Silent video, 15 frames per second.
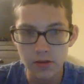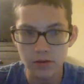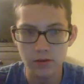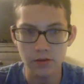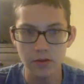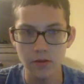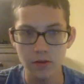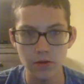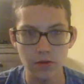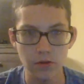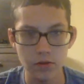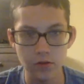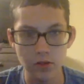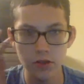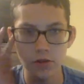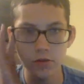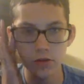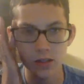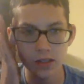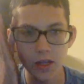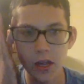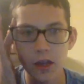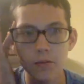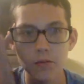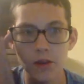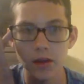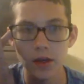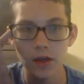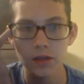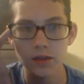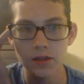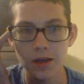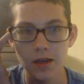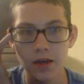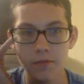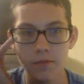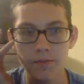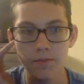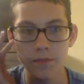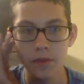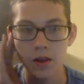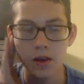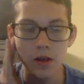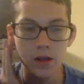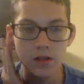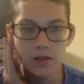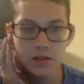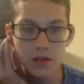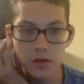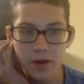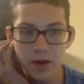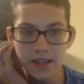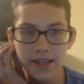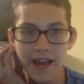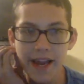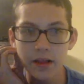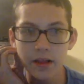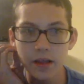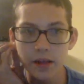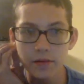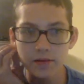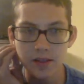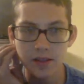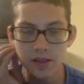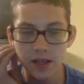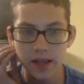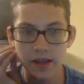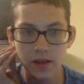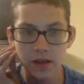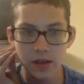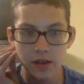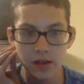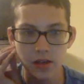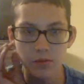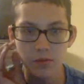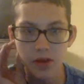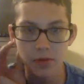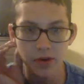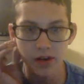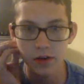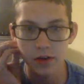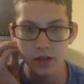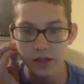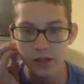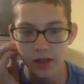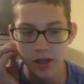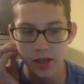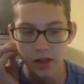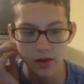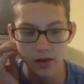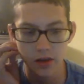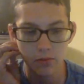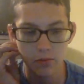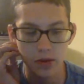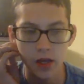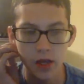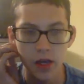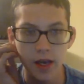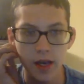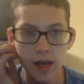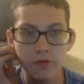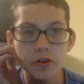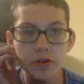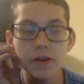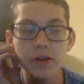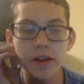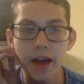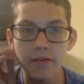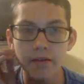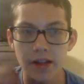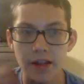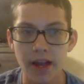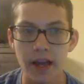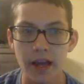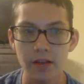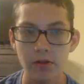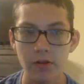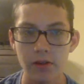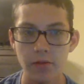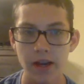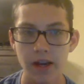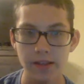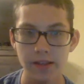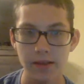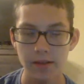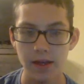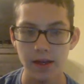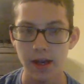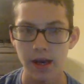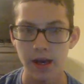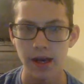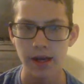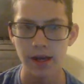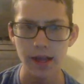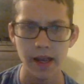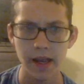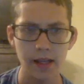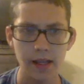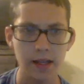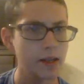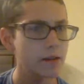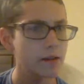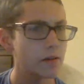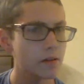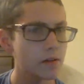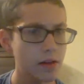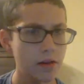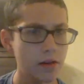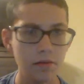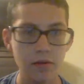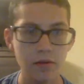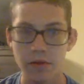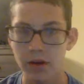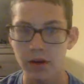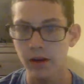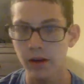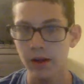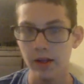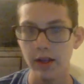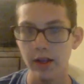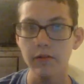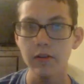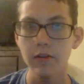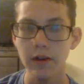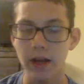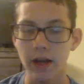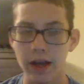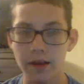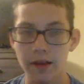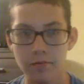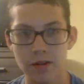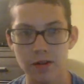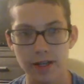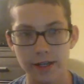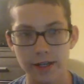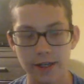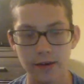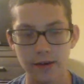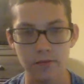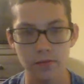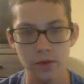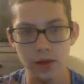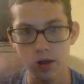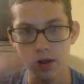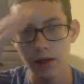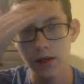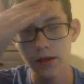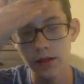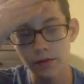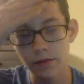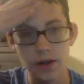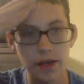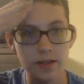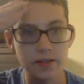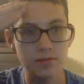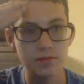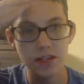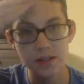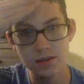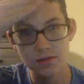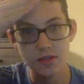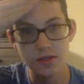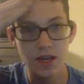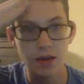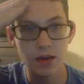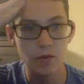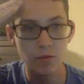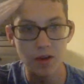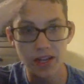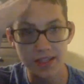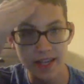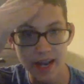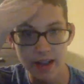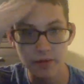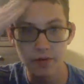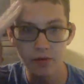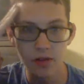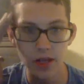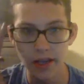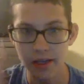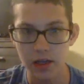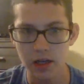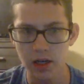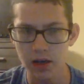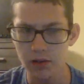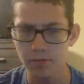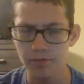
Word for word: to a new state because um, so my dad lives in like uh, Columbia, Maryland, and um, I really haven't had with my and I never lived with, never have my um never had spent time with my dad for like um